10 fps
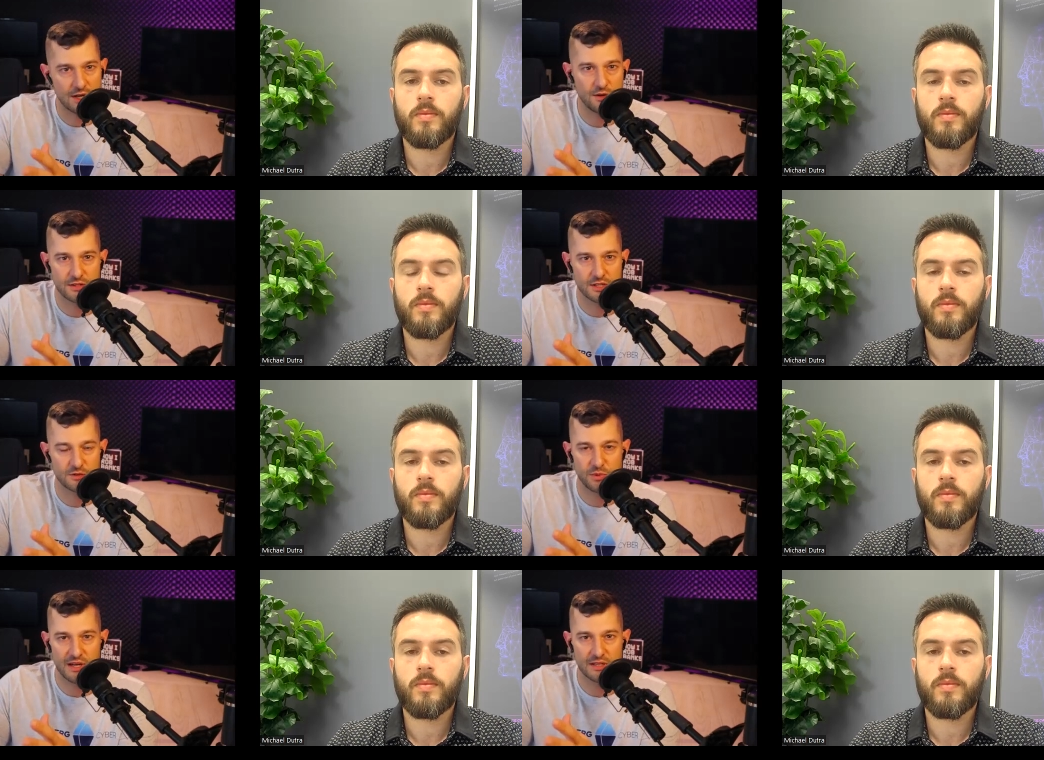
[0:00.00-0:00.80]
Speaker 1: it's
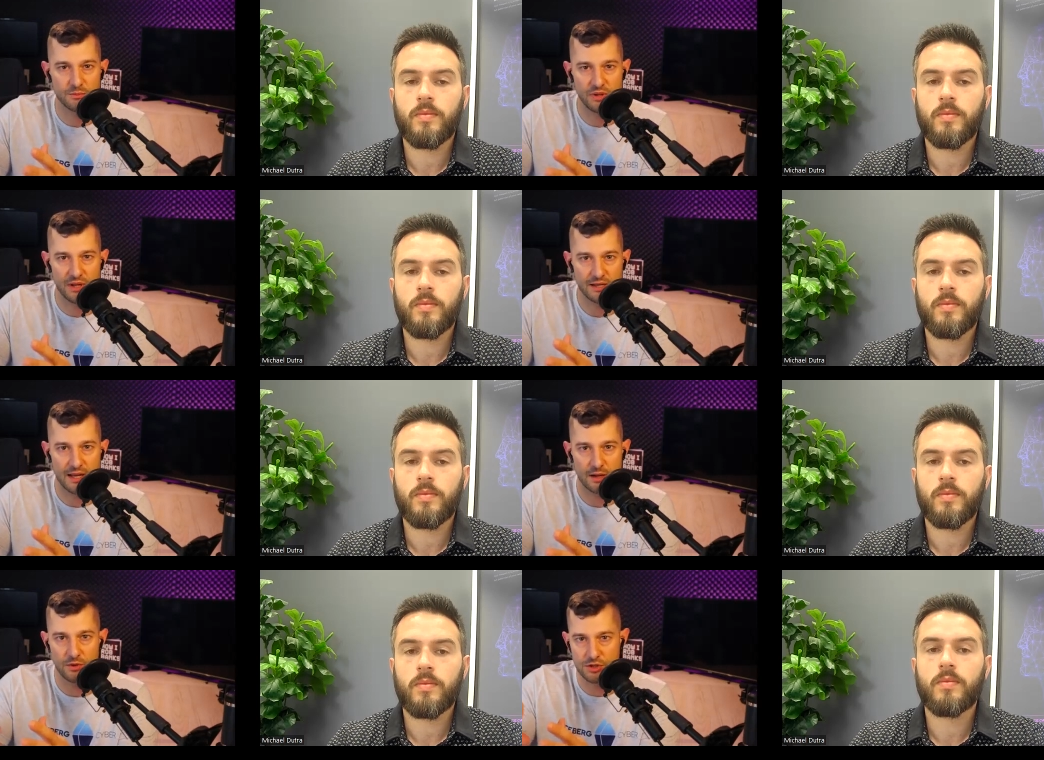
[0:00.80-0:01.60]
explained in plain
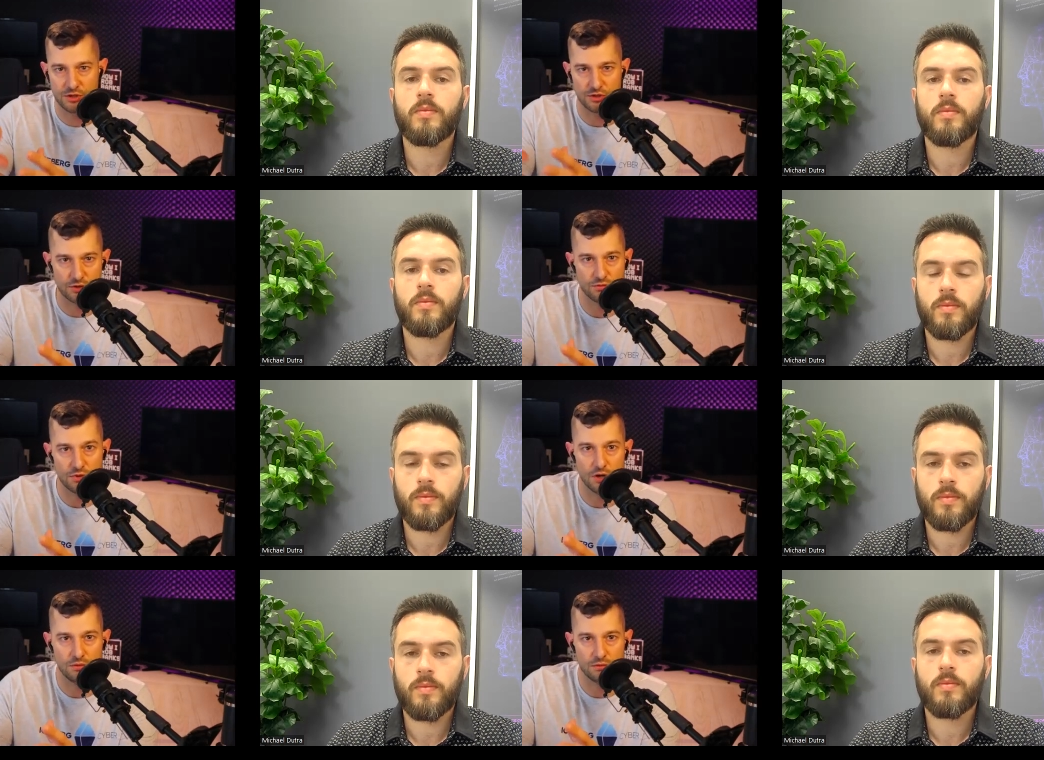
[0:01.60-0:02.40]
language. So you
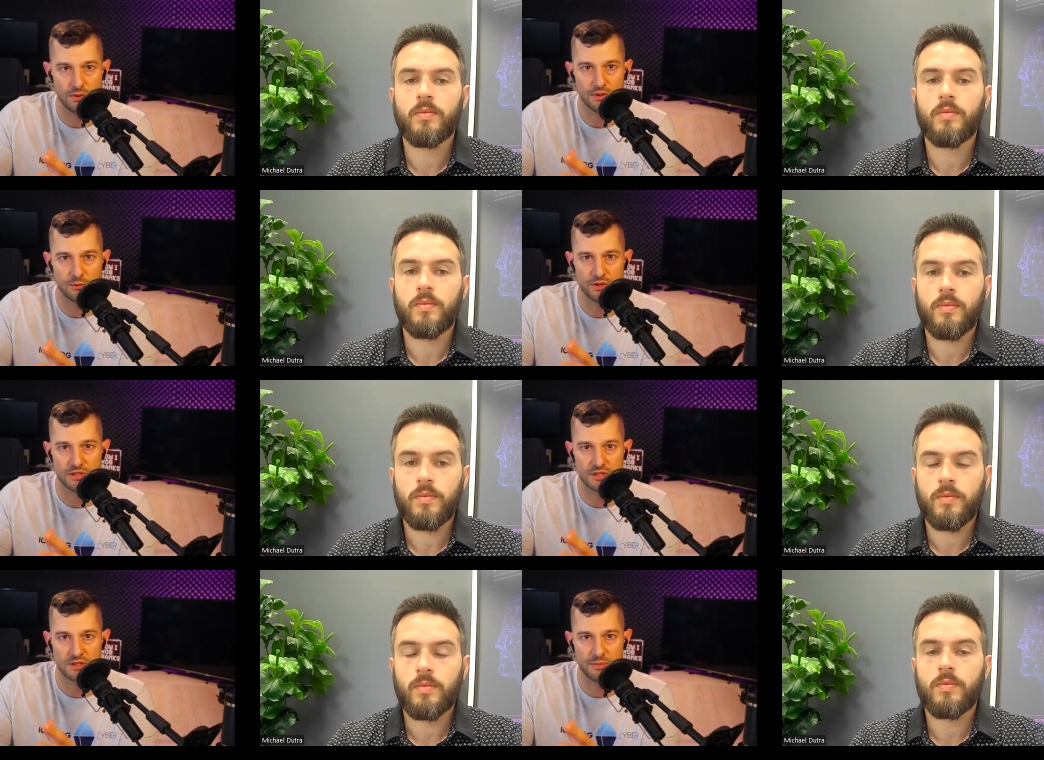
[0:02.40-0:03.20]
know what, what this
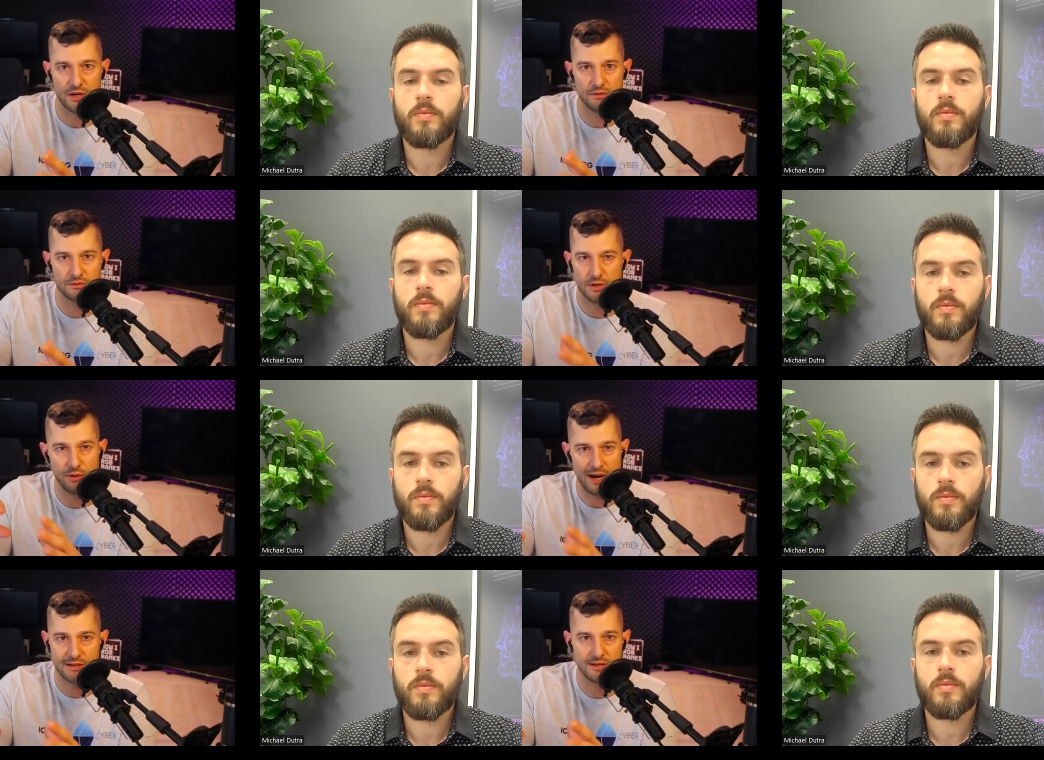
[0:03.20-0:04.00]
is about. No
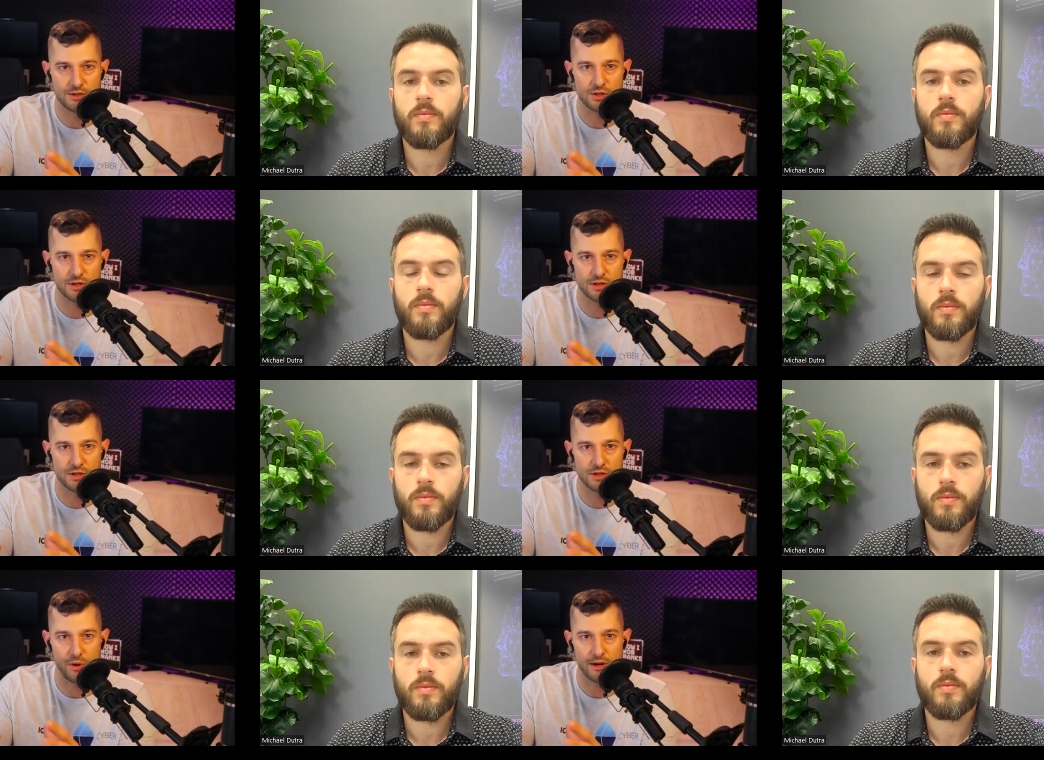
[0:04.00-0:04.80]
high tech jargon
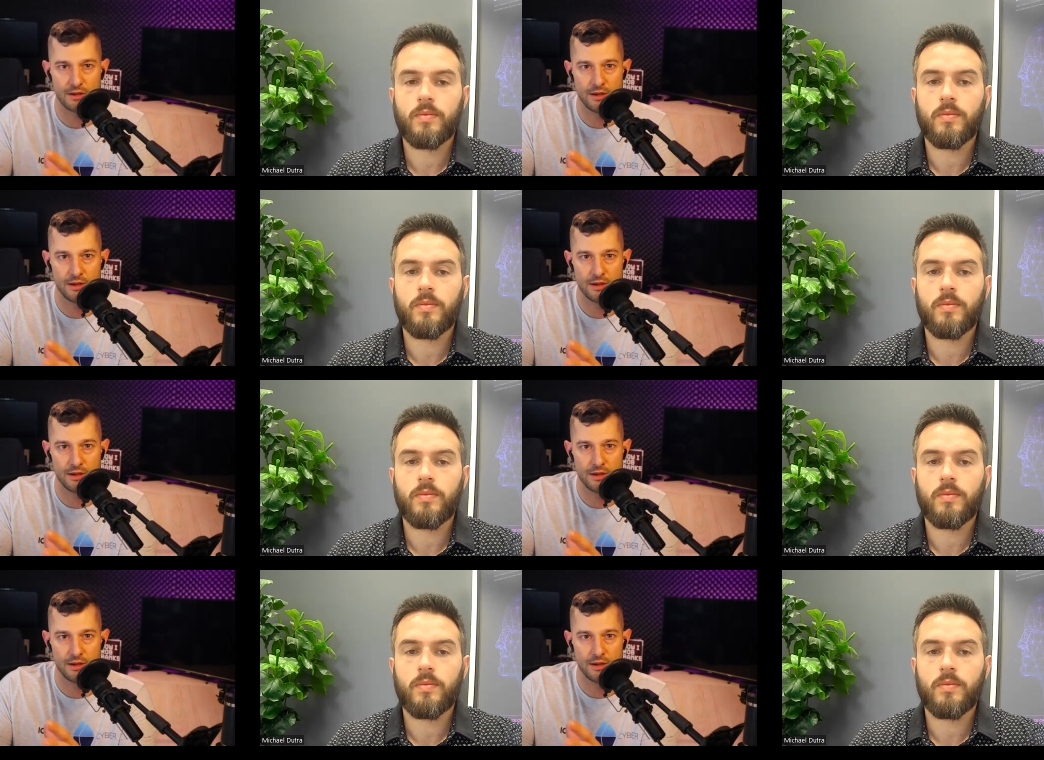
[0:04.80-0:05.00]
required.